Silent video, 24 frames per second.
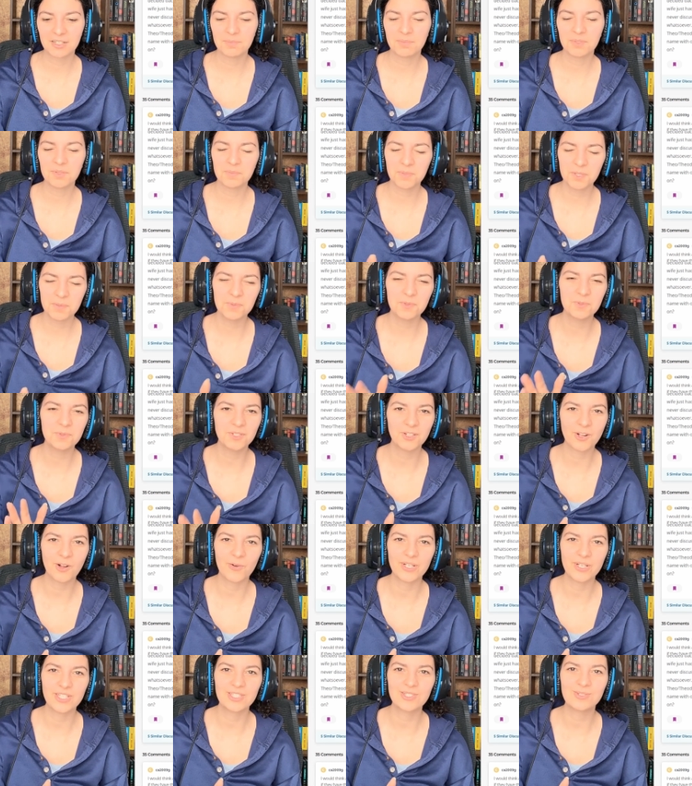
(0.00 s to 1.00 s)
but people will
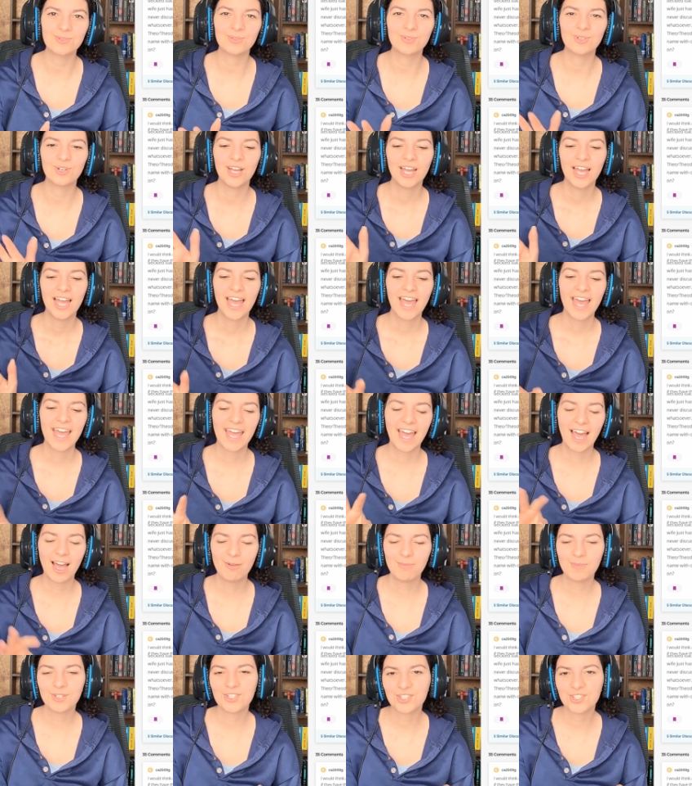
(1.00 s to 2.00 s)
go into, hey,
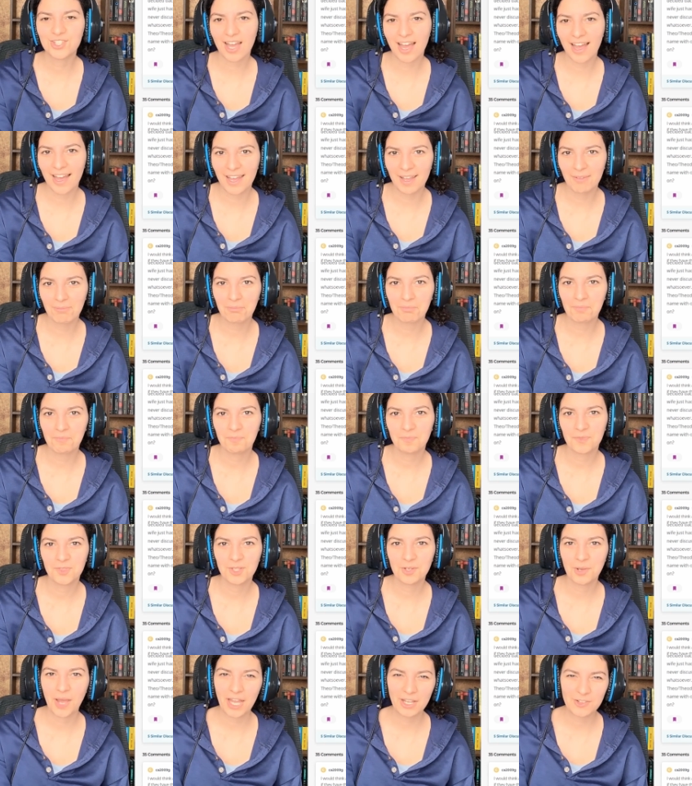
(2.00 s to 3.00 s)
how much time
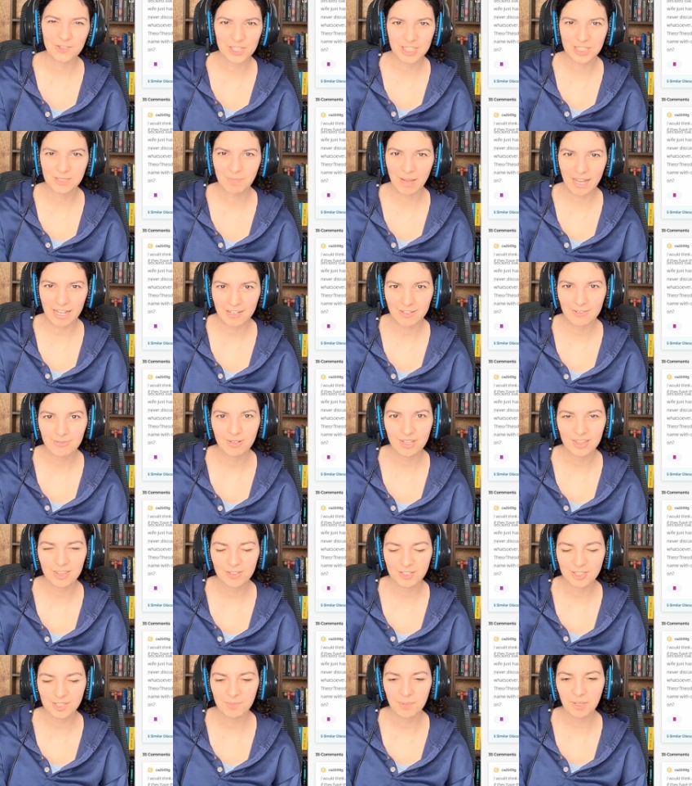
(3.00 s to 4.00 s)
do you actually spend with
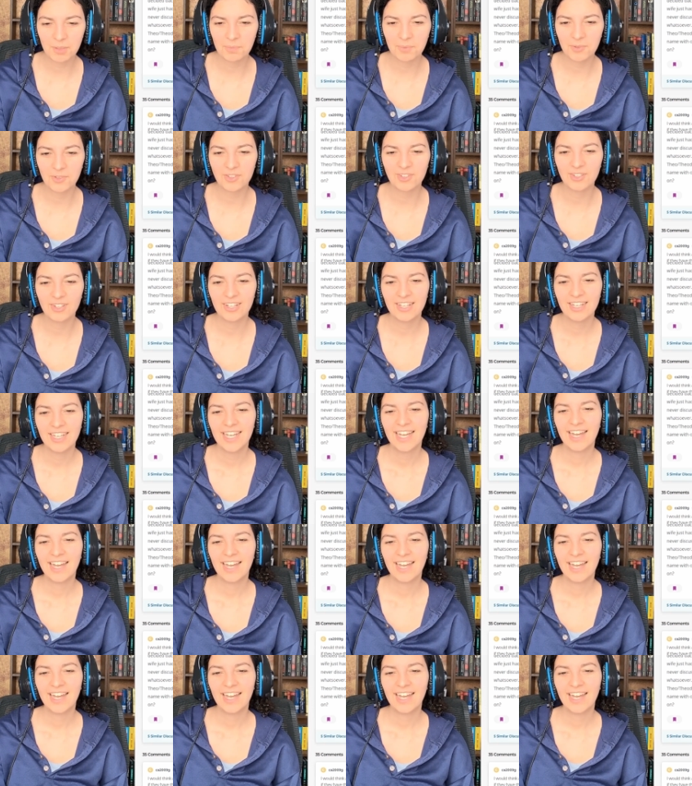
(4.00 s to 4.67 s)
those people?